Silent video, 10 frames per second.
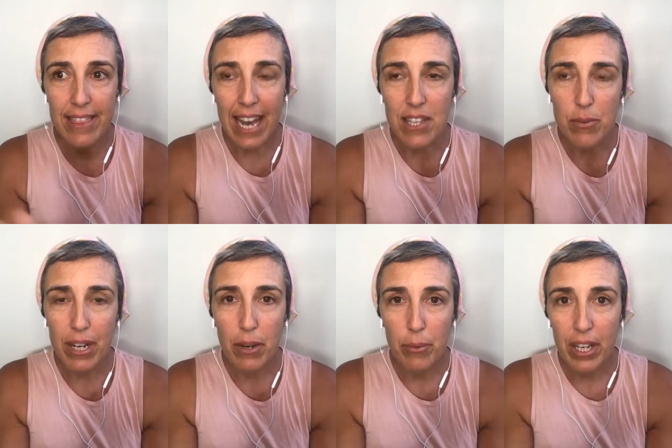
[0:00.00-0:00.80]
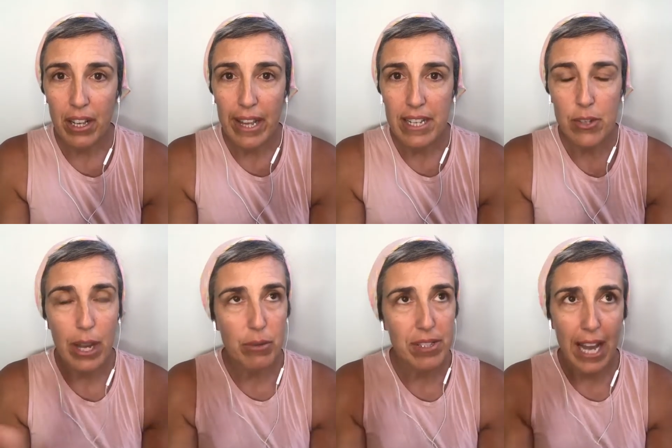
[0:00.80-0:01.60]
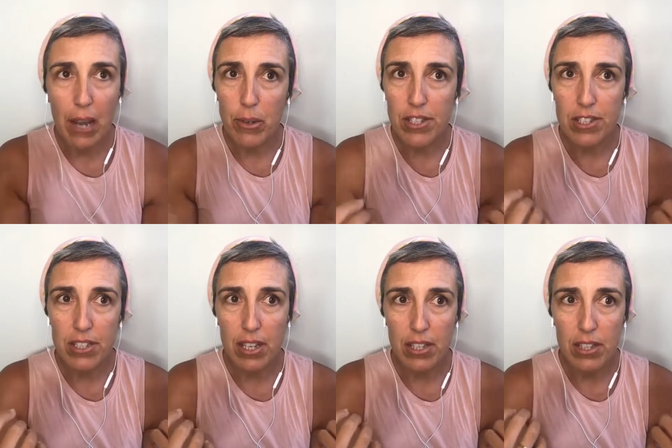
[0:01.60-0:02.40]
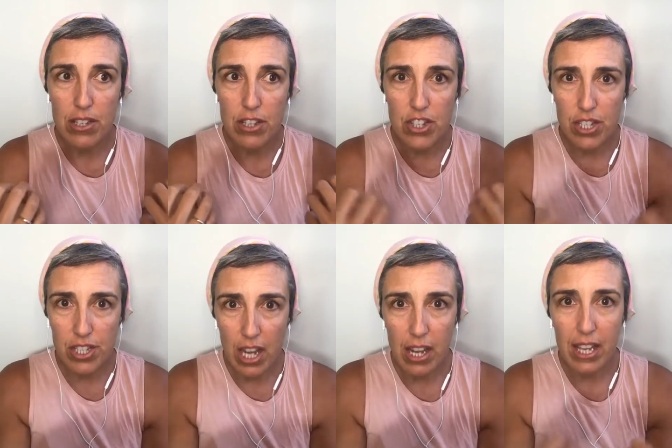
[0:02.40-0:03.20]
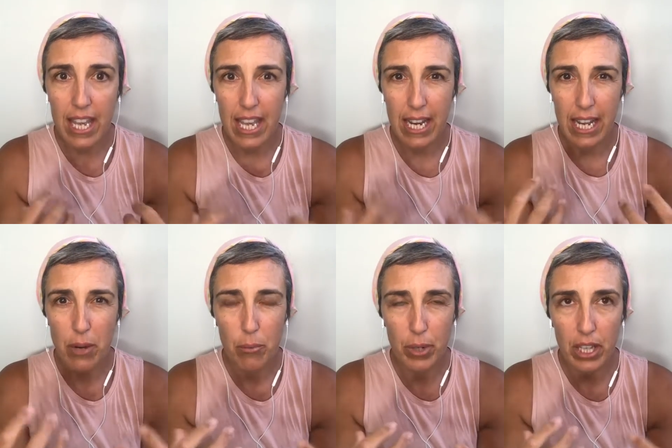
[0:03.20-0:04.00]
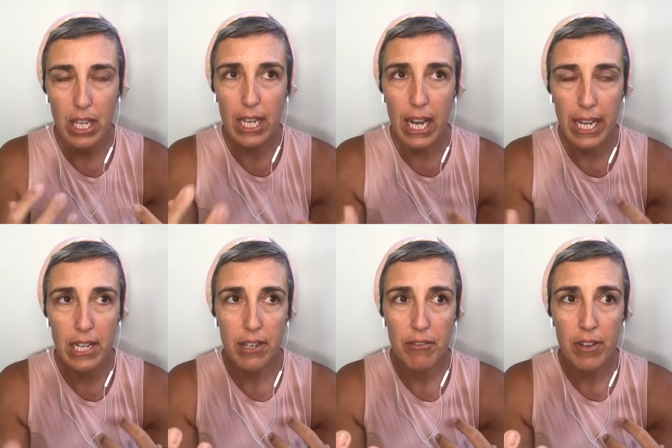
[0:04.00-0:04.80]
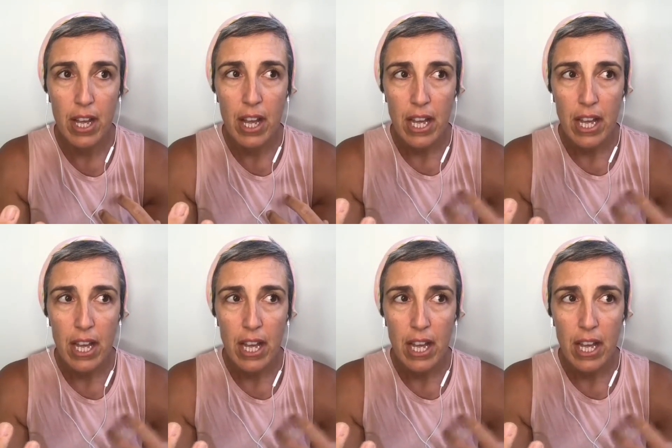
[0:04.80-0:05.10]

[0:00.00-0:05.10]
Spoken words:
that's when I realized. So I was stuck in a really kind of